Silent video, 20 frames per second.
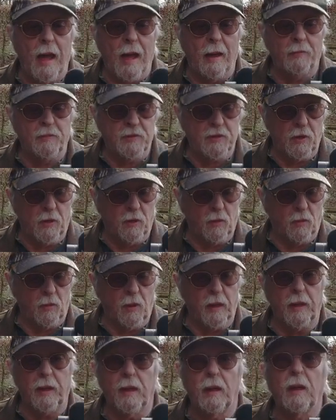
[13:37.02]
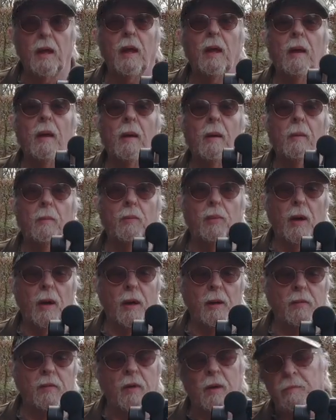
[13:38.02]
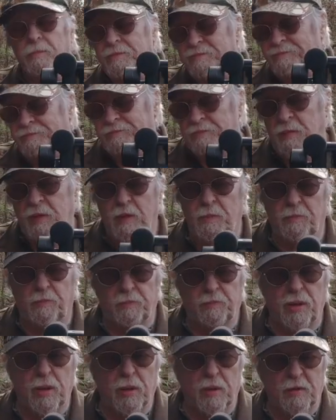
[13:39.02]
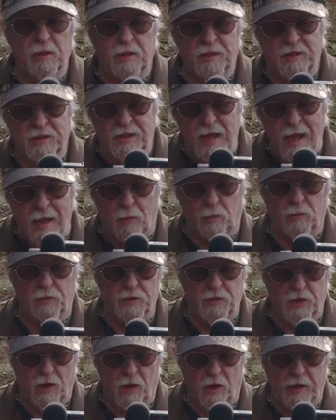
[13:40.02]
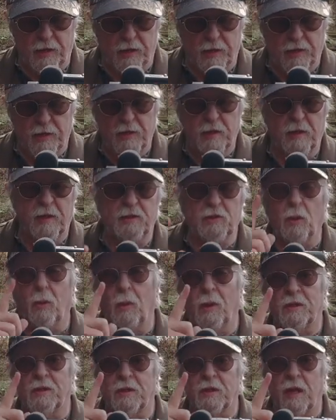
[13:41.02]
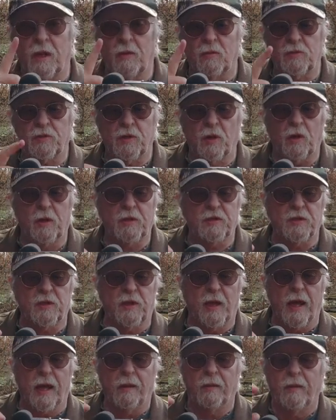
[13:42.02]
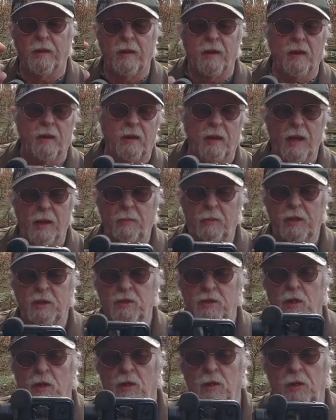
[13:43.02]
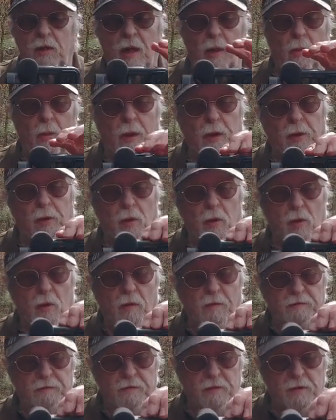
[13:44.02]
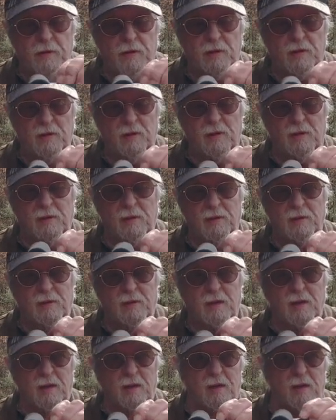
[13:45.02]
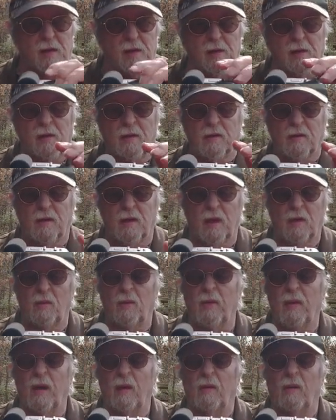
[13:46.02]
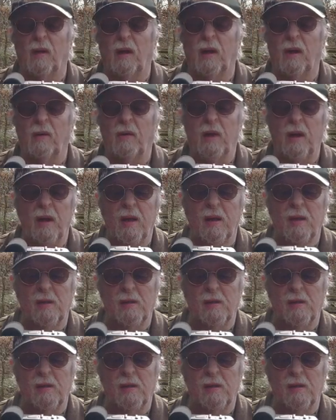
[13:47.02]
Absolutely brilliant. The, the, the downside, there's always a downside, isn't there? Let me turn that one off. So I don't want that one going.